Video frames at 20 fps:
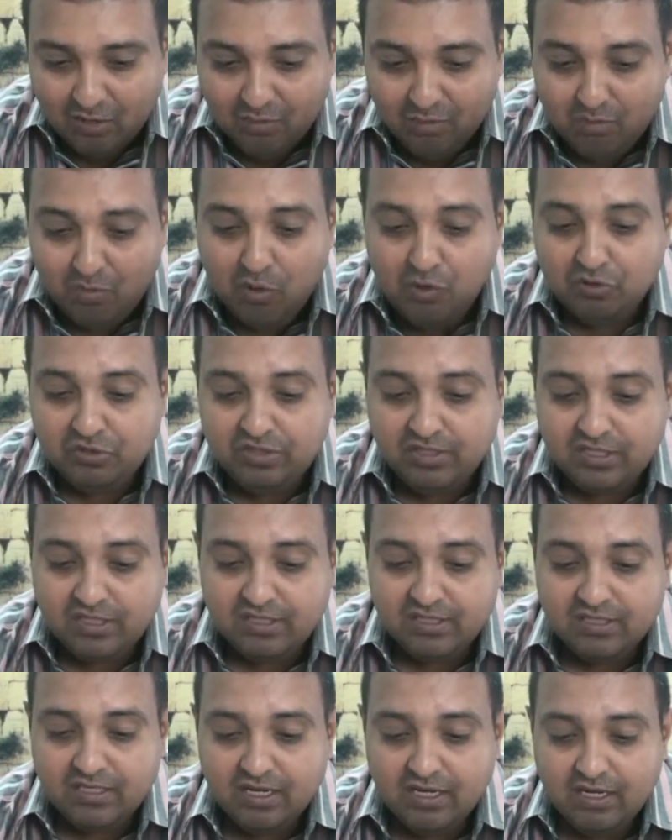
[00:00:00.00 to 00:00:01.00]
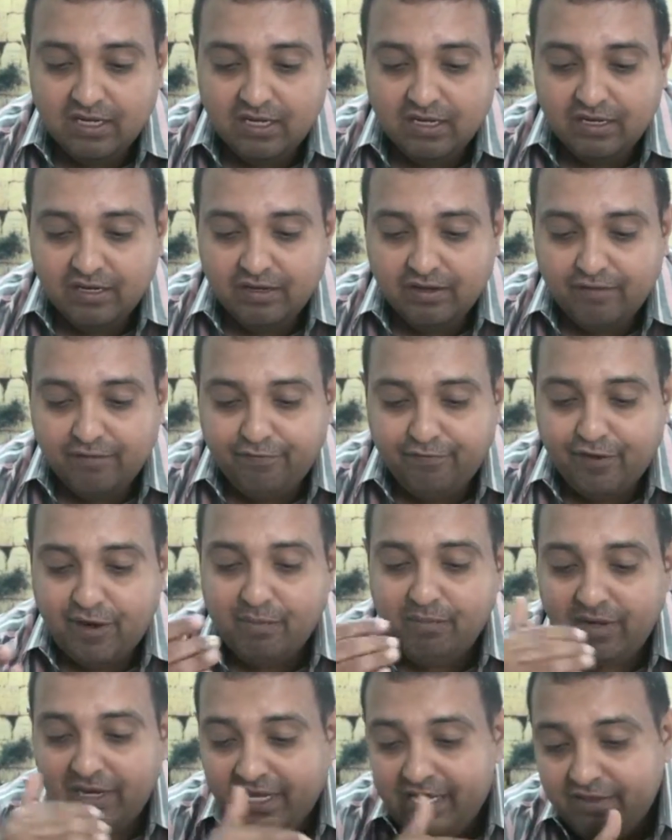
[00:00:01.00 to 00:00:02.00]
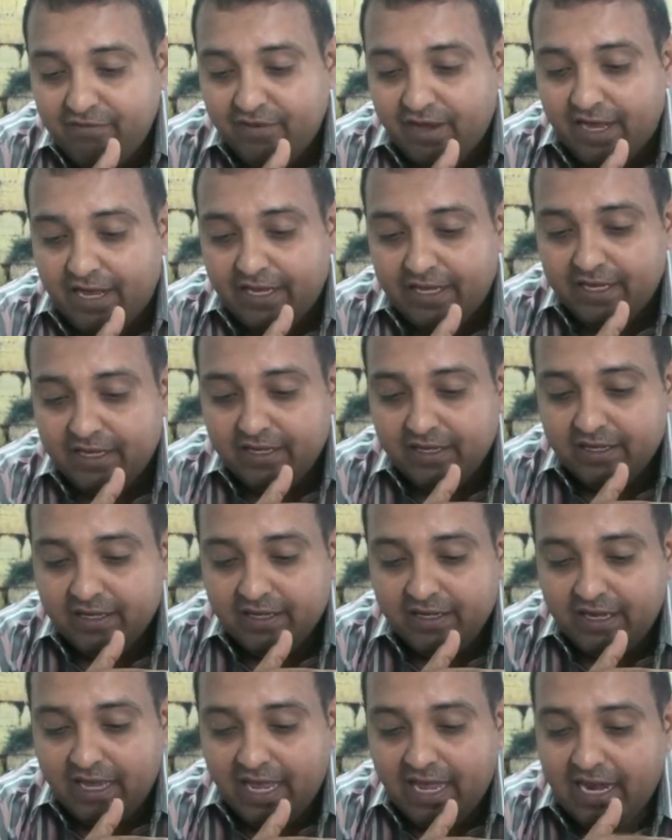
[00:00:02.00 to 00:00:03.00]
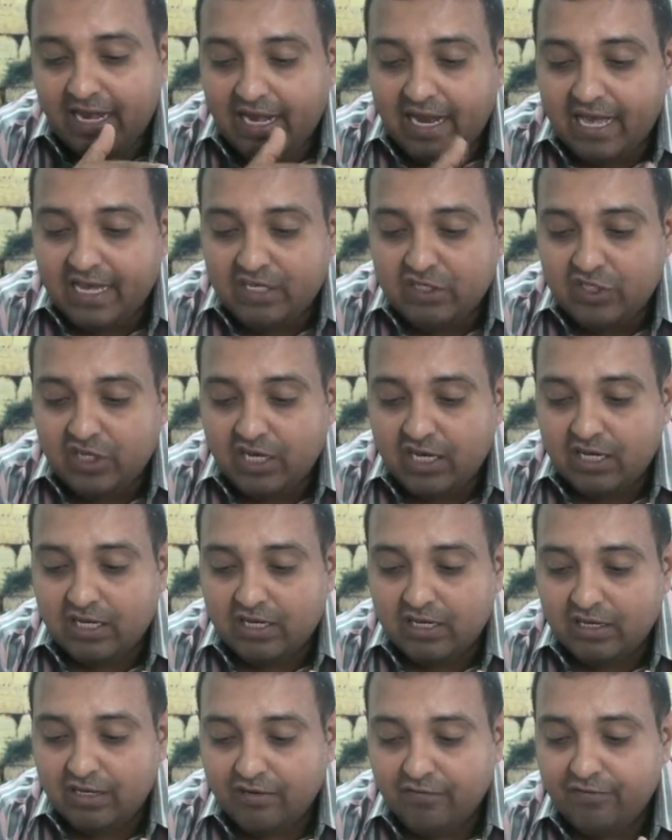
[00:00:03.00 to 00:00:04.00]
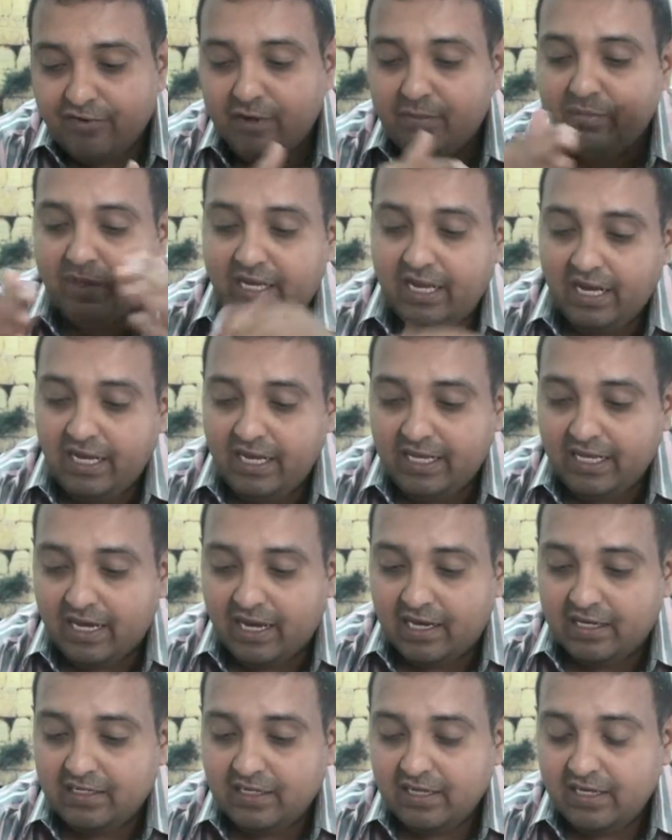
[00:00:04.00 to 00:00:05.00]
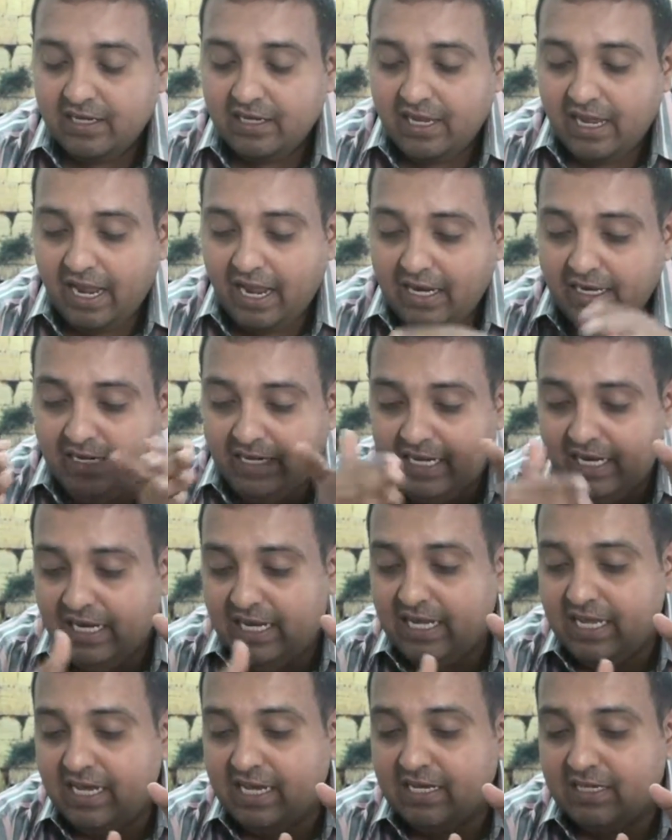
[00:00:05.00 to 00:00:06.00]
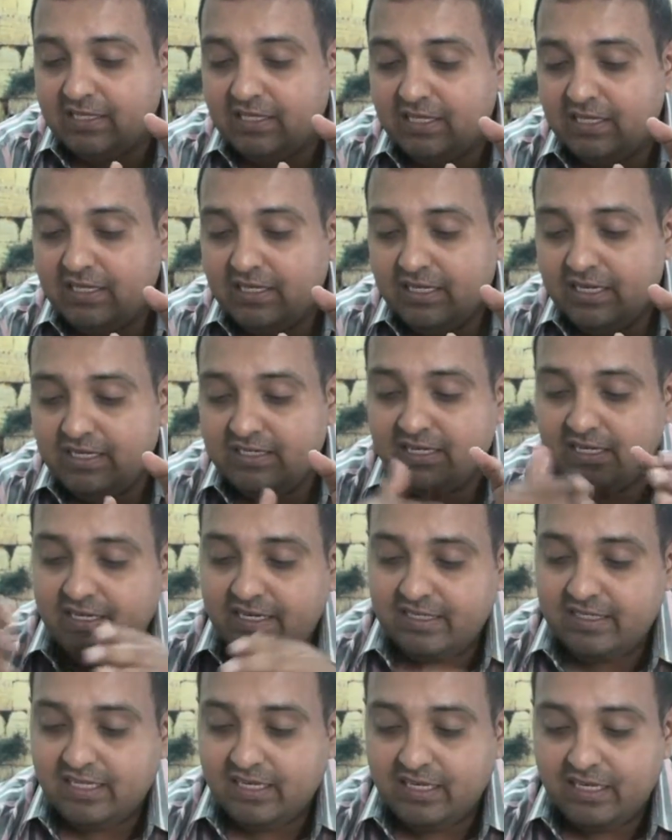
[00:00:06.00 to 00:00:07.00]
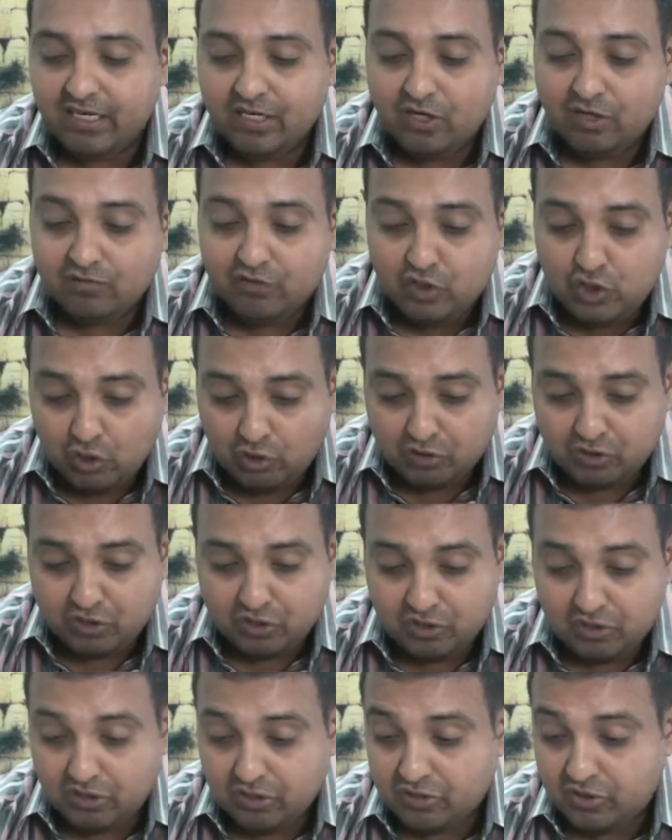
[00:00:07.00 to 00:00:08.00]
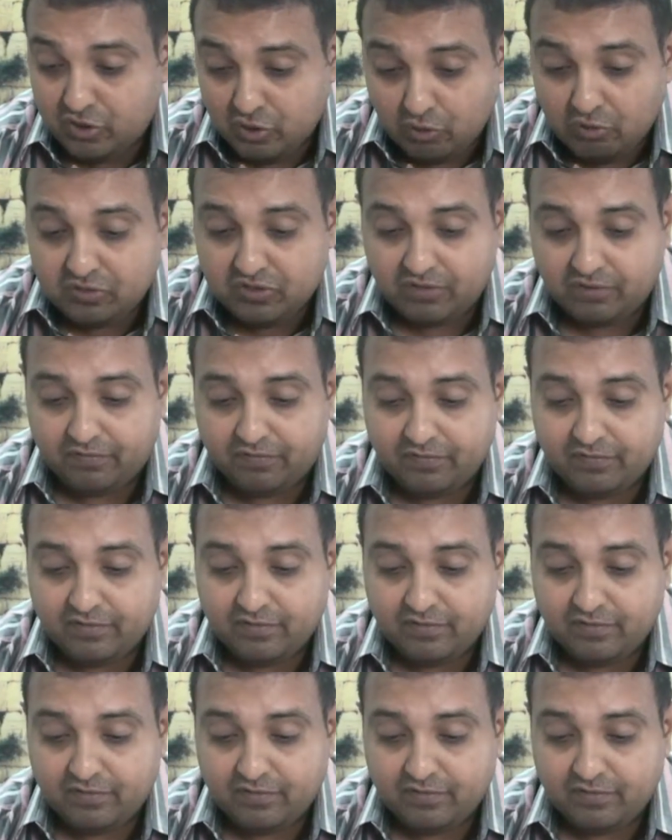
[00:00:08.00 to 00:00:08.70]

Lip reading: Moses from Levi, Elijah from Gilead, and Gilead is a descendant of Joseph.